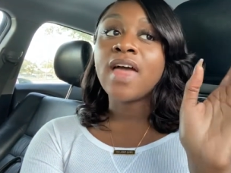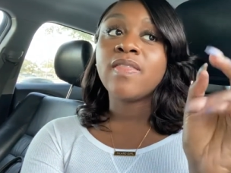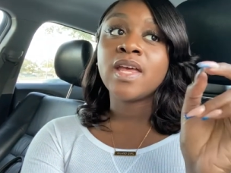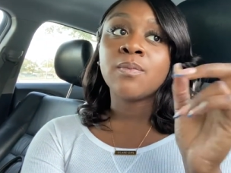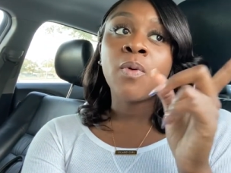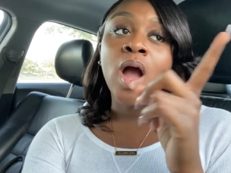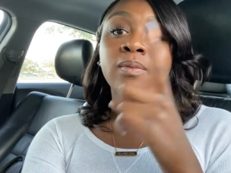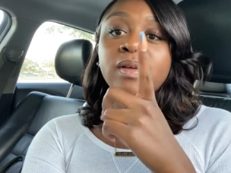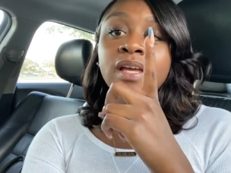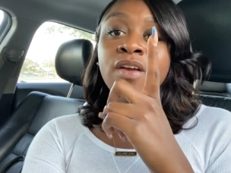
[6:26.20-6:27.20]
and then
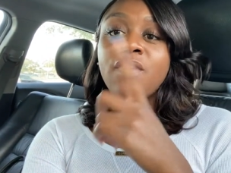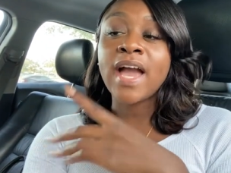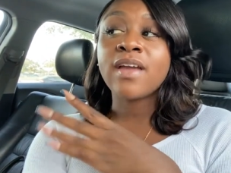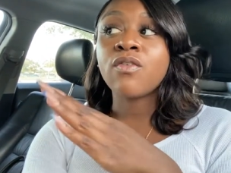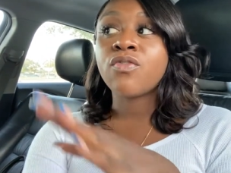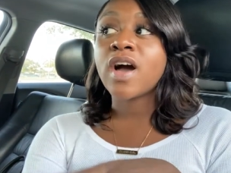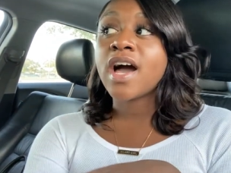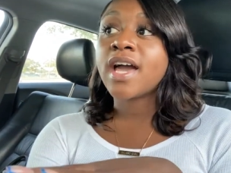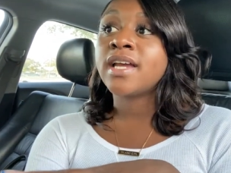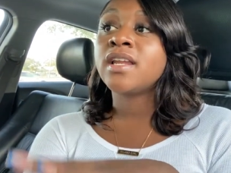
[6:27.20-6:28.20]
probably if i can
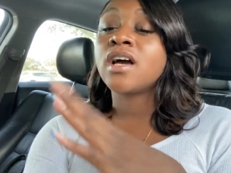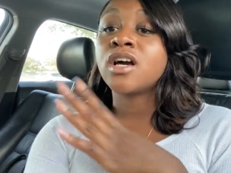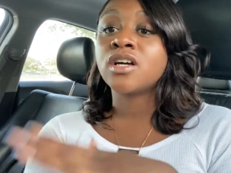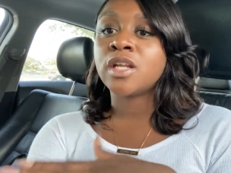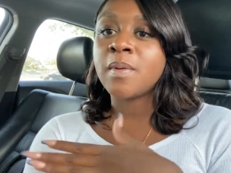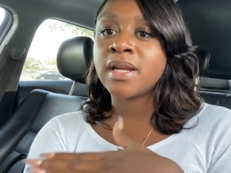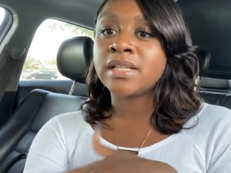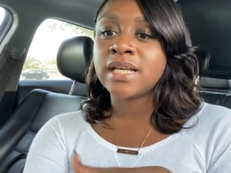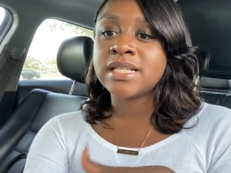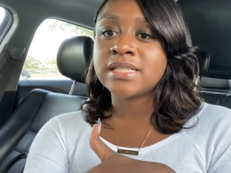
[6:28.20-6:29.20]
find a good
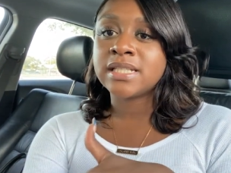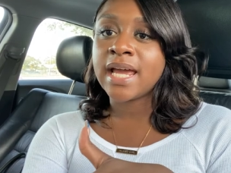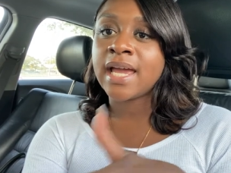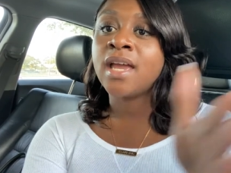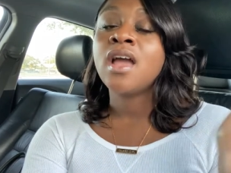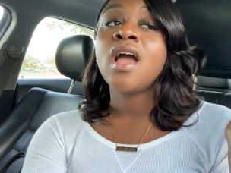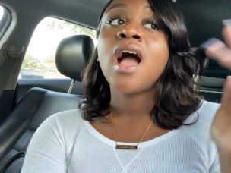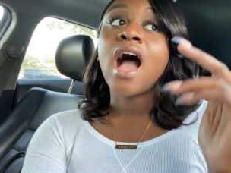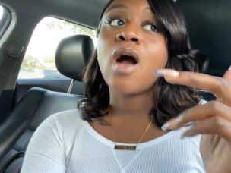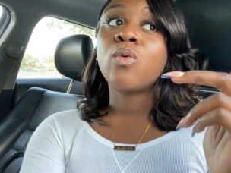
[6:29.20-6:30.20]
amount of things today
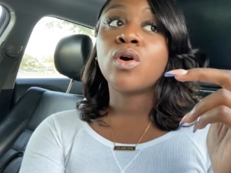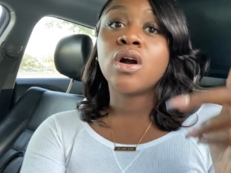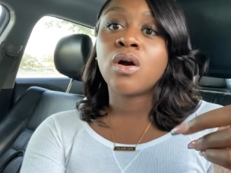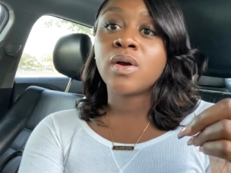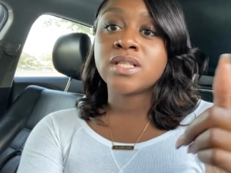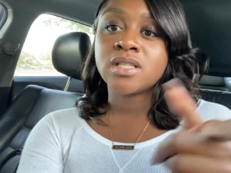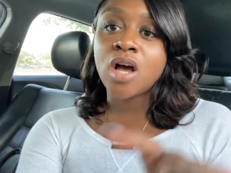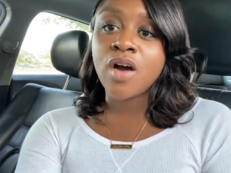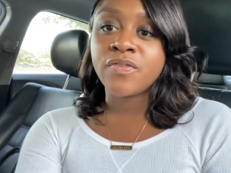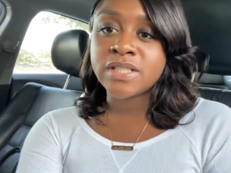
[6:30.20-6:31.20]
I will go into
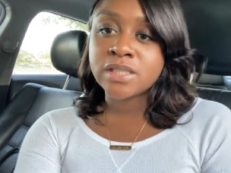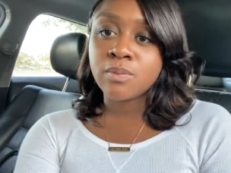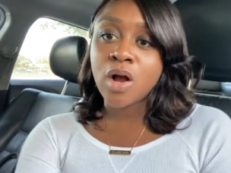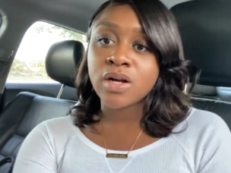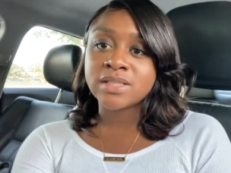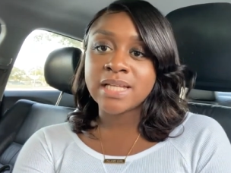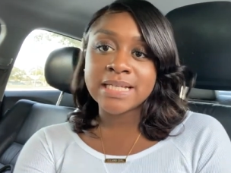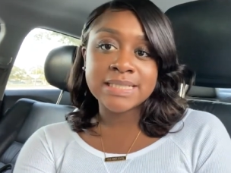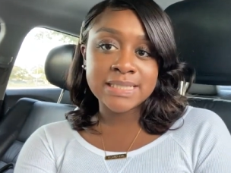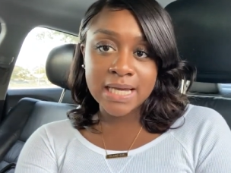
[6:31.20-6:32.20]
the office tomorrow to
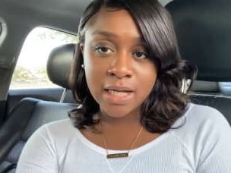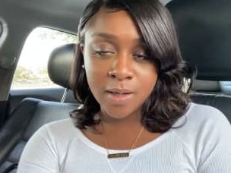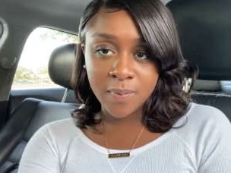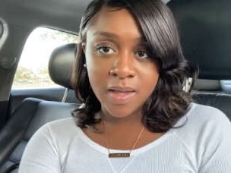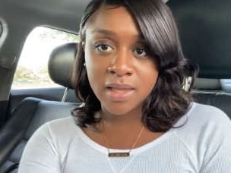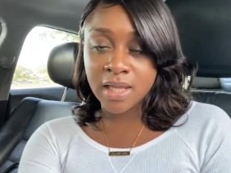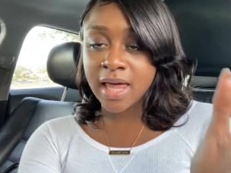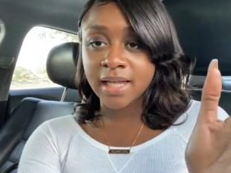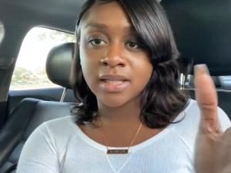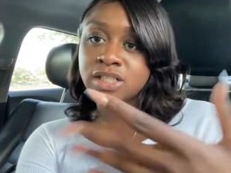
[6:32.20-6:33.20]
like set up and
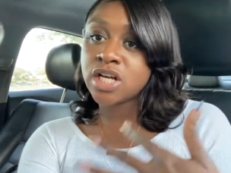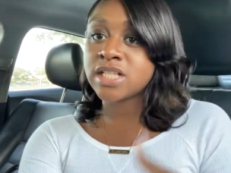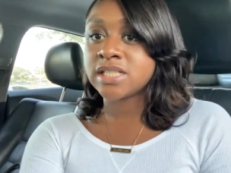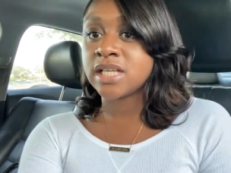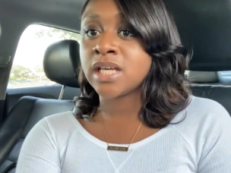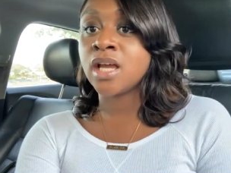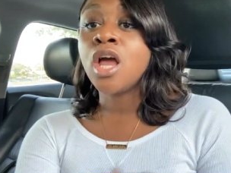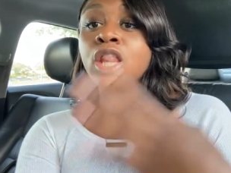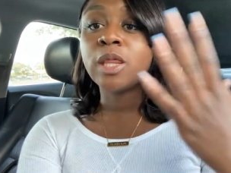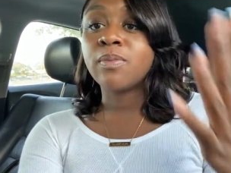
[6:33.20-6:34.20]
then like let y'all
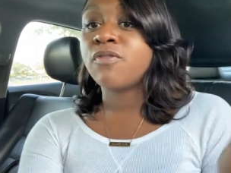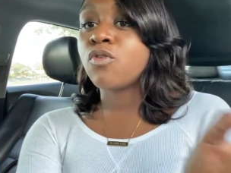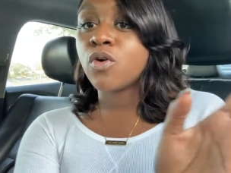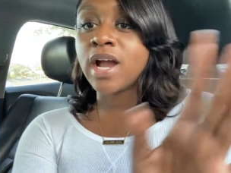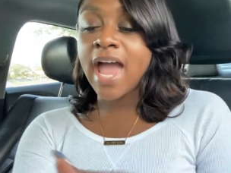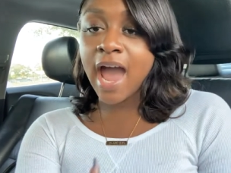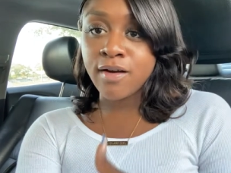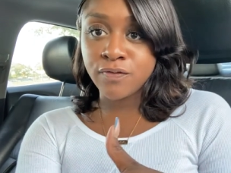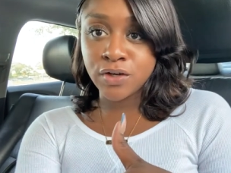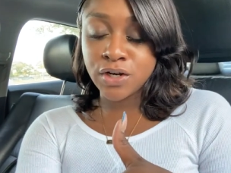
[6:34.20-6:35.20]
see the before and
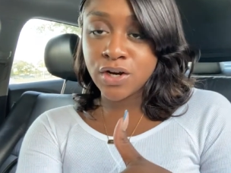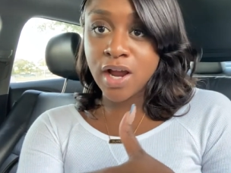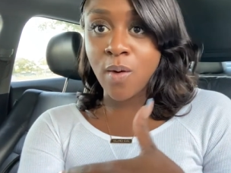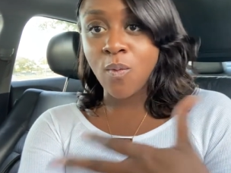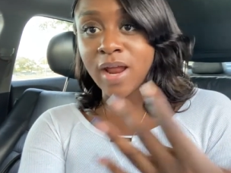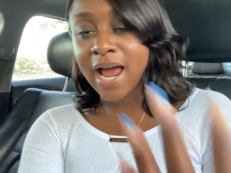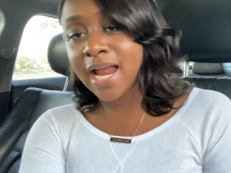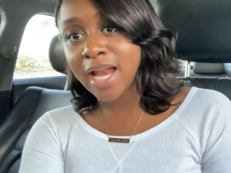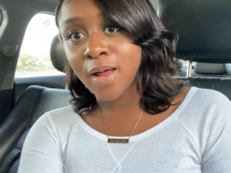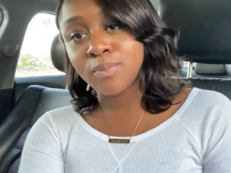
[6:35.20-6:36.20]
after and what
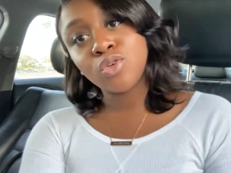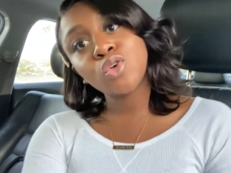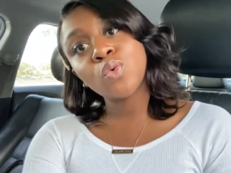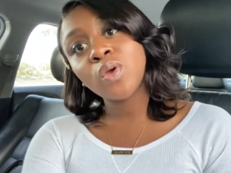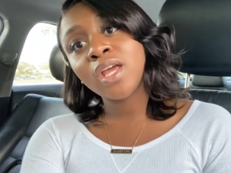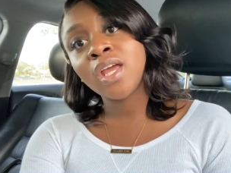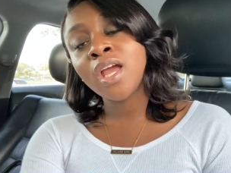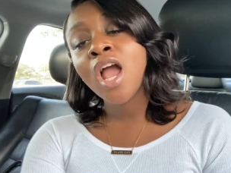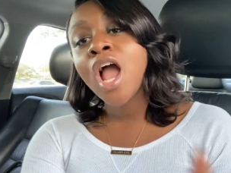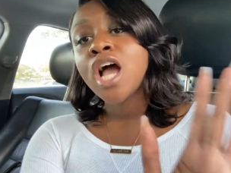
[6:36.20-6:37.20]
I ended up
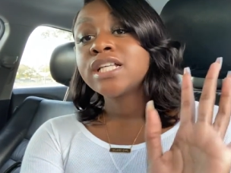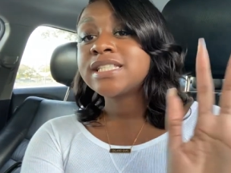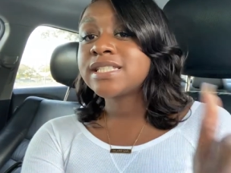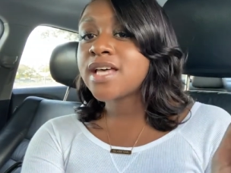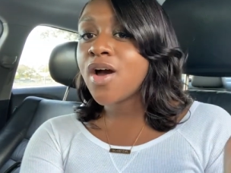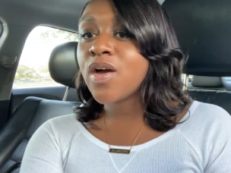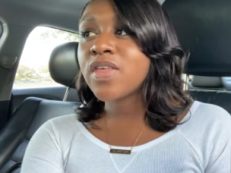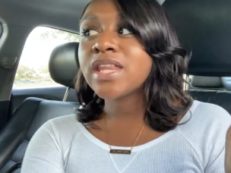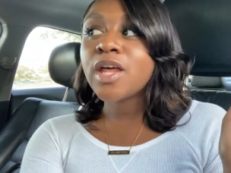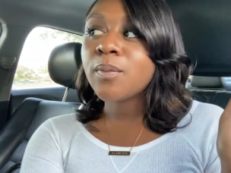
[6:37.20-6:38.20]
doing. So I think